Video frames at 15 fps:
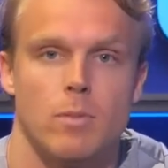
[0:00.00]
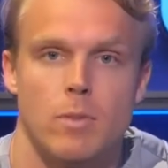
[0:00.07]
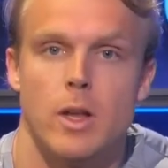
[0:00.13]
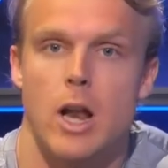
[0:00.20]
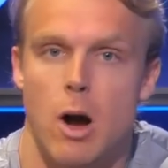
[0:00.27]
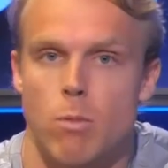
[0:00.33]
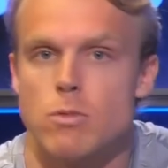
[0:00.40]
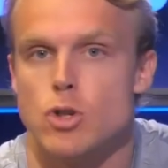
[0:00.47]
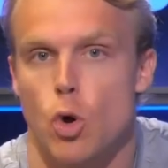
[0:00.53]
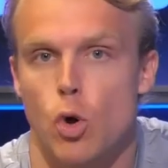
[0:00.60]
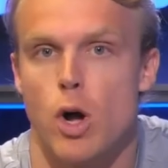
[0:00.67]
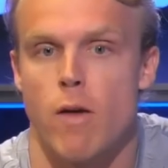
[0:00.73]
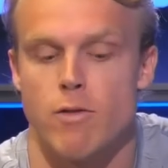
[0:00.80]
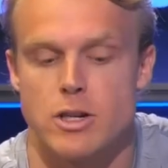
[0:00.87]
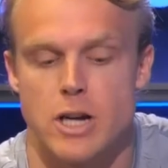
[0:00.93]
You know, it's a whole
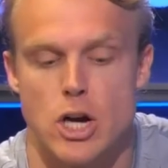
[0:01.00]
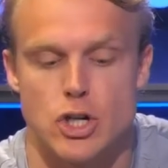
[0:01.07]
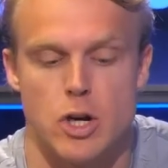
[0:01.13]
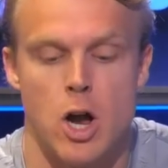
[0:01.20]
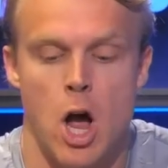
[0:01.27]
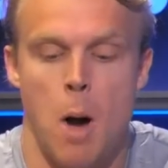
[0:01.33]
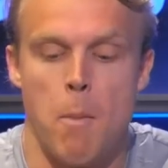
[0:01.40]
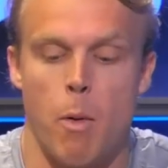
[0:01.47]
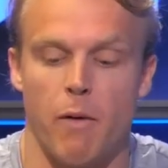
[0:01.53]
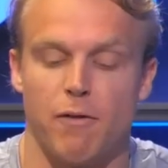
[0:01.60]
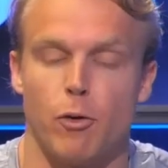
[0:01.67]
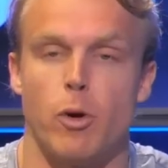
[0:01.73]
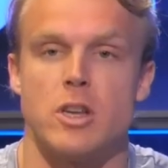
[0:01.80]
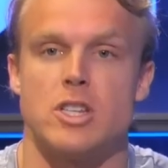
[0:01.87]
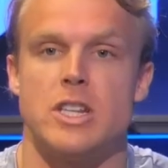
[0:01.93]
conversation. But with
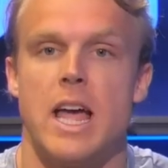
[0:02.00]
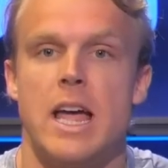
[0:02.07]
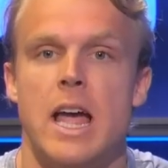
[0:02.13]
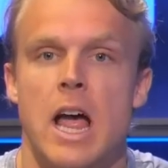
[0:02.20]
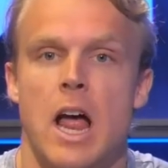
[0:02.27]
Florida State,